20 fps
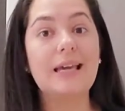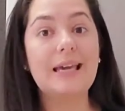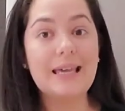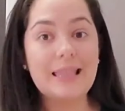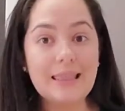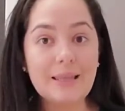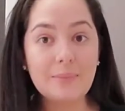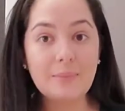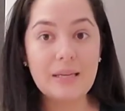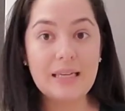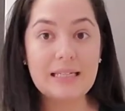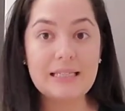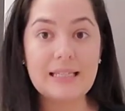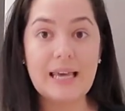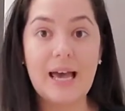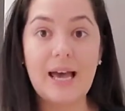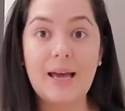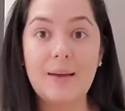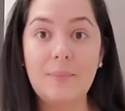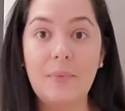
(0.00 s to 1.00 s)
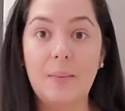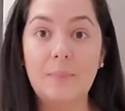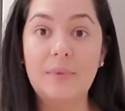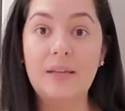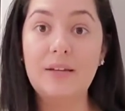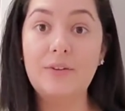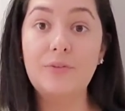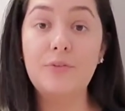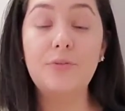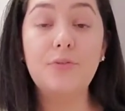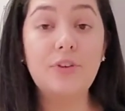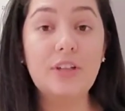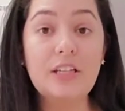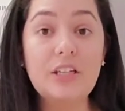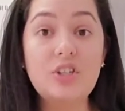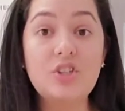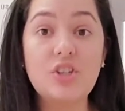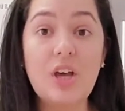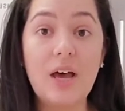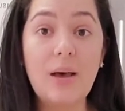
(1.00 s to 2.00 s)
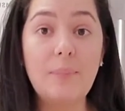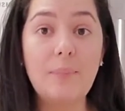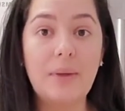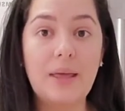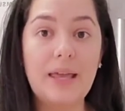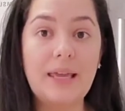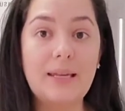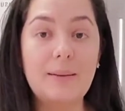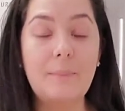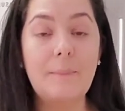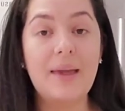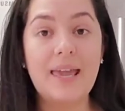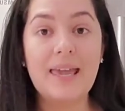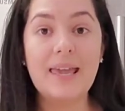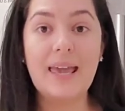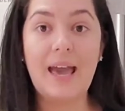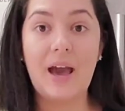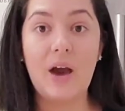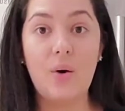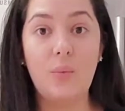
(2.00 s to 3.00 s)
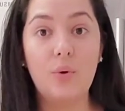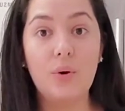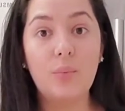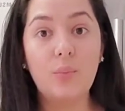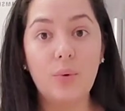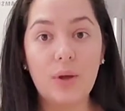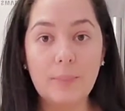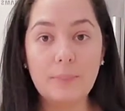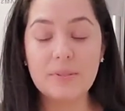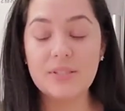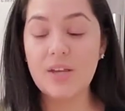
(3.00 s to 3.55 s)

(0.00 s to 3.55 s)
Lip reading: In the meantime, I'm gonna finish up and make our whipped